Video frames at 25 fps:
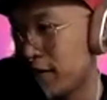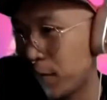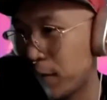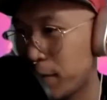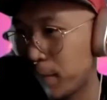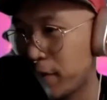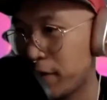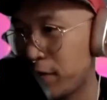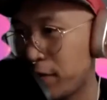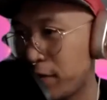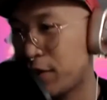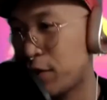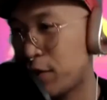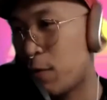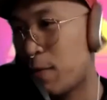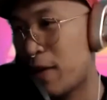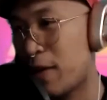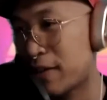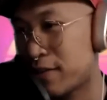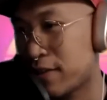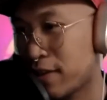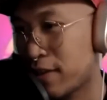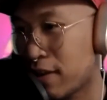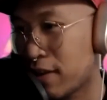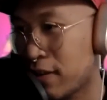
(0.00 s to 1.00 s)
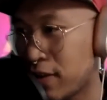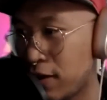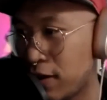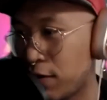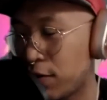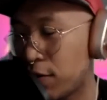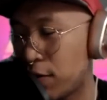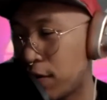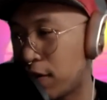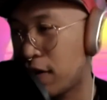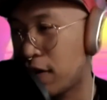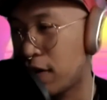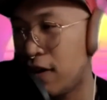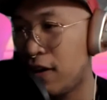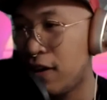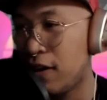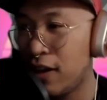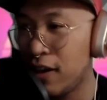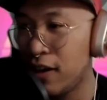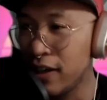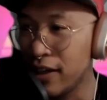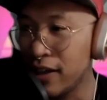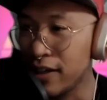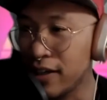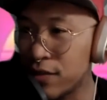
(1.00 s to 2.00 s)
mean? When you go back to the theater,
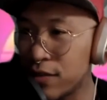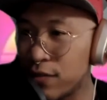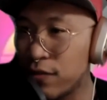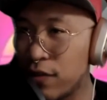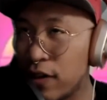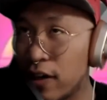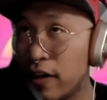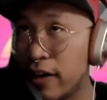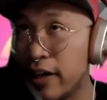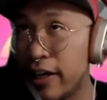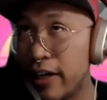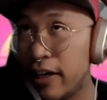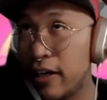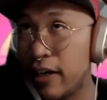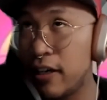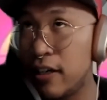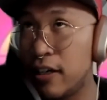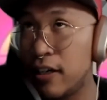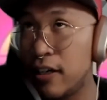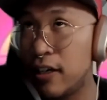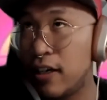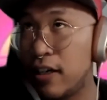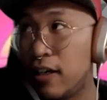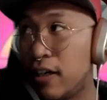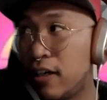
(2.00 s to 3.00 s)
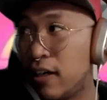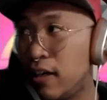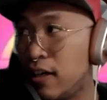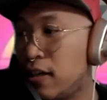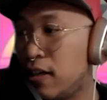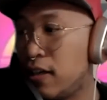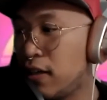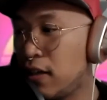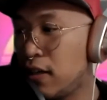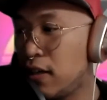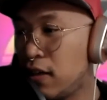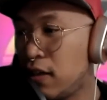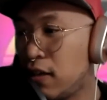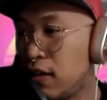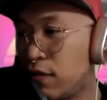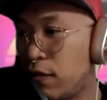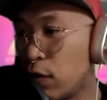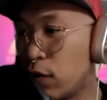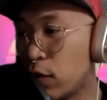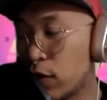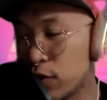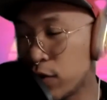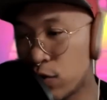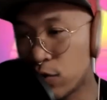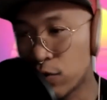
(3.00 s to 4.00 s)
it's very
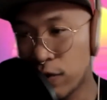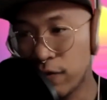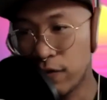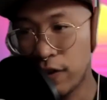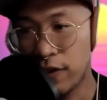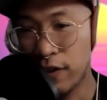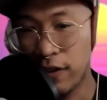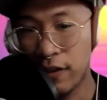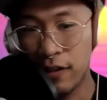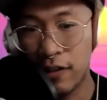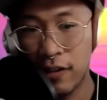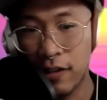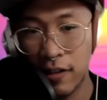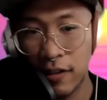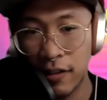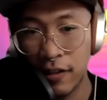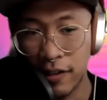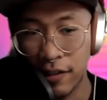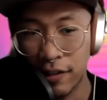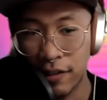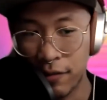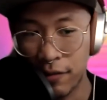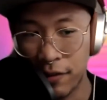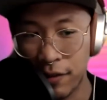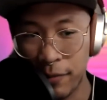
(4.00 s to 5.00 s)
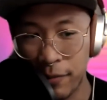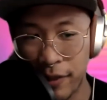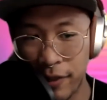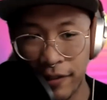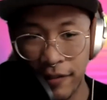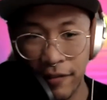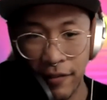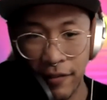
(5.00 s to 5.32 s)
focus driven. You know what I mean?